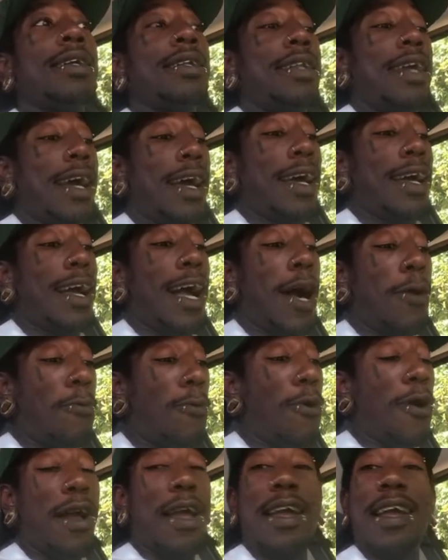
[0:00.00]
that I
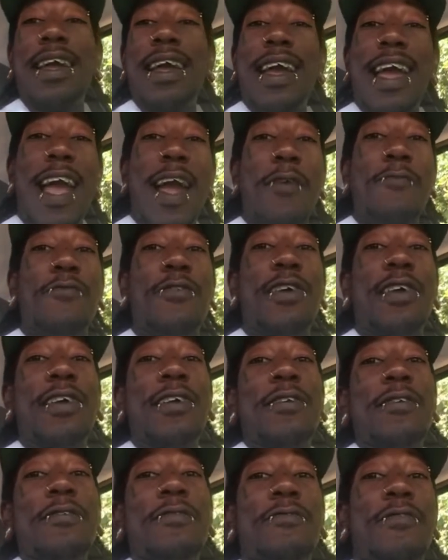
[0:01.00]
want every
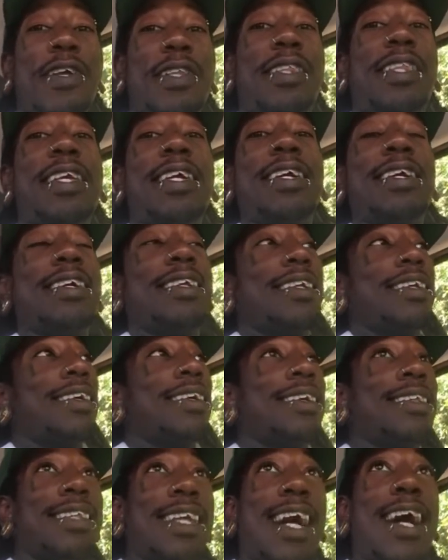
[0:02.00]

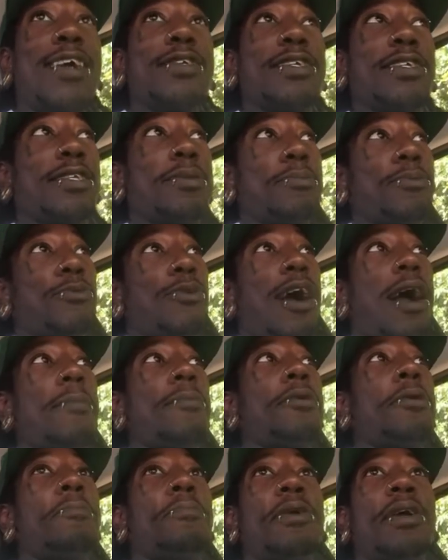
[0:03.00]
50,000
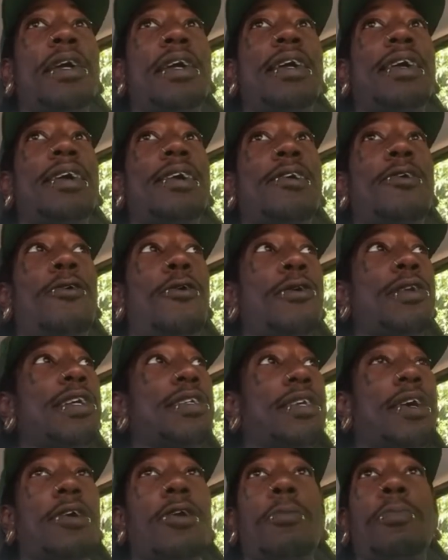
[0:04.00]
subscriber to be on
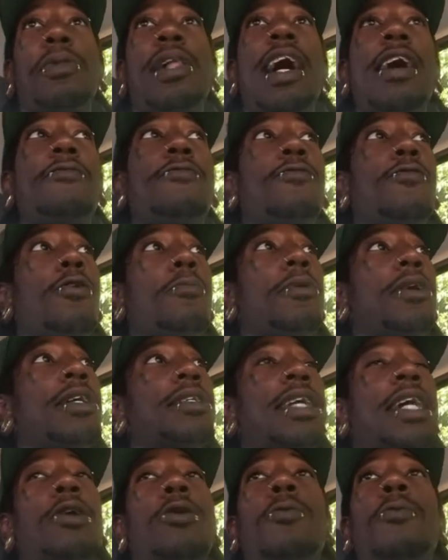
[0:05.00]
this other platform
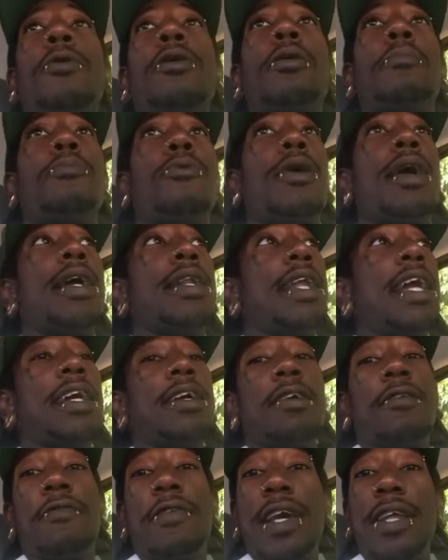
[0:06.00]
because I don't want to bring
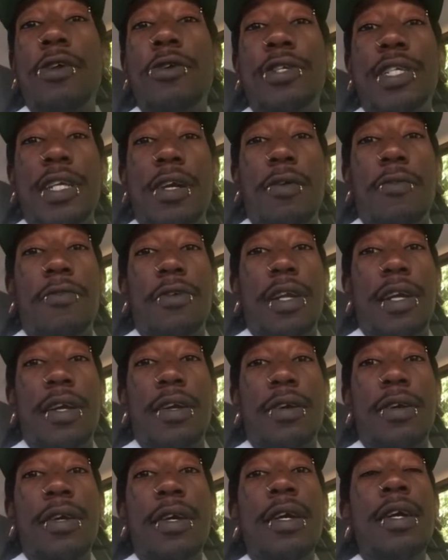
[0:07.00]
negative energy over
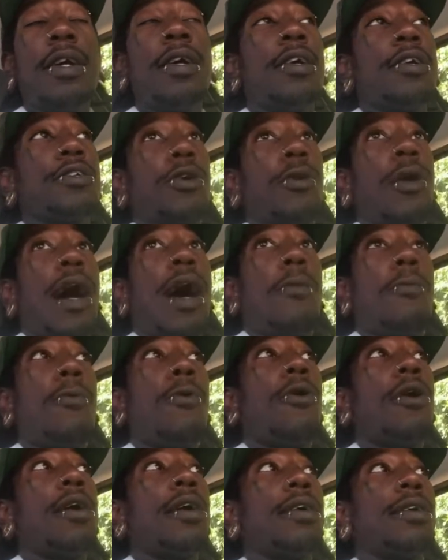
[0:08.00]
there. So I
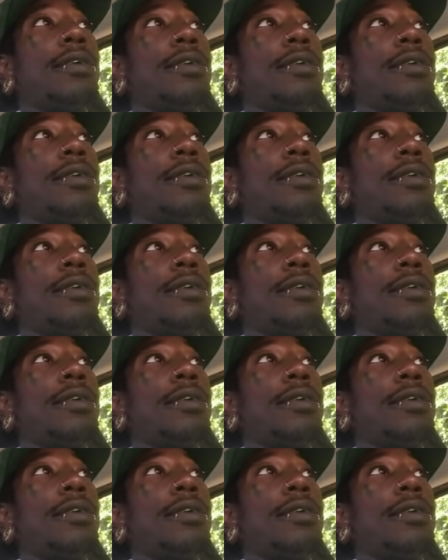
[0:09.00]
want